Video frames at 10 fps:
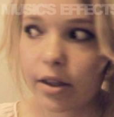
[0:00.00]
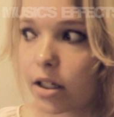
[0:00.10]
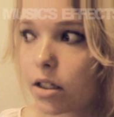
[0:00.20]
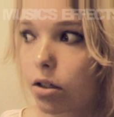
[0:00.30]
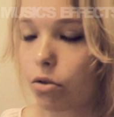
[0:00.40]
I
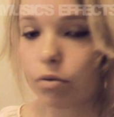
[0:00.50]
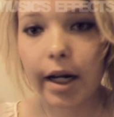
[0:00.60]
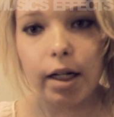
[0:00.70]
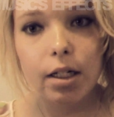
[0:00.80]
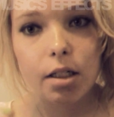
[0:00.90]
think it's
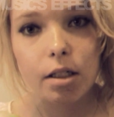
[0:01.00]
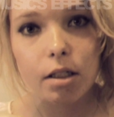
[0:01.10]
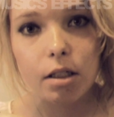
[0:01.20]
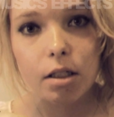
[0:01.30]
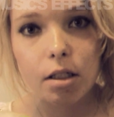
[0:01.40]
gradient
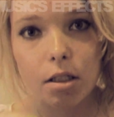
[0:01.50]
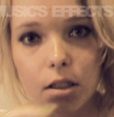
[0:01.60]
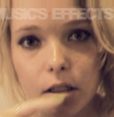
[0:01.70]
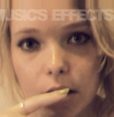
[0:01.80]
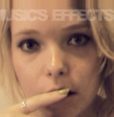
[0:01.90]

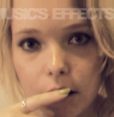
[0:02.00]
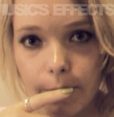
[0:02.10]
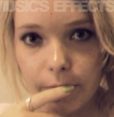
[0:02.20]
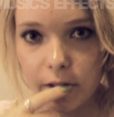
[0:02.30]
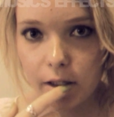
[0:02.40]

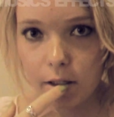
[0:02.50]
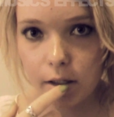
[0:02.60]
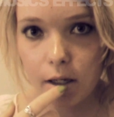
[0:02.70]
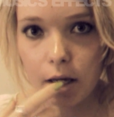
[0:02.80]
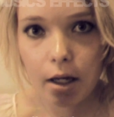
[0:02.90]

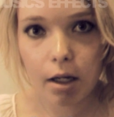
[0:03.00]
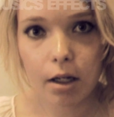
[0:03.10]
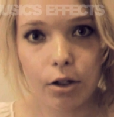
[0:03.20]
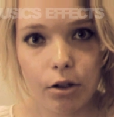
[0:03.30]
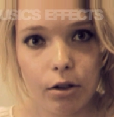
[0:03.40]
something
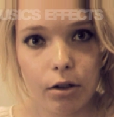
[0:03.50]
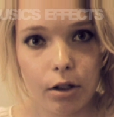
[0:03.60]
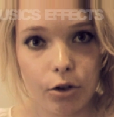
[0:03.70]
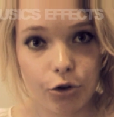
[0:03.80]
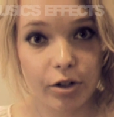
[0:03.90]
in your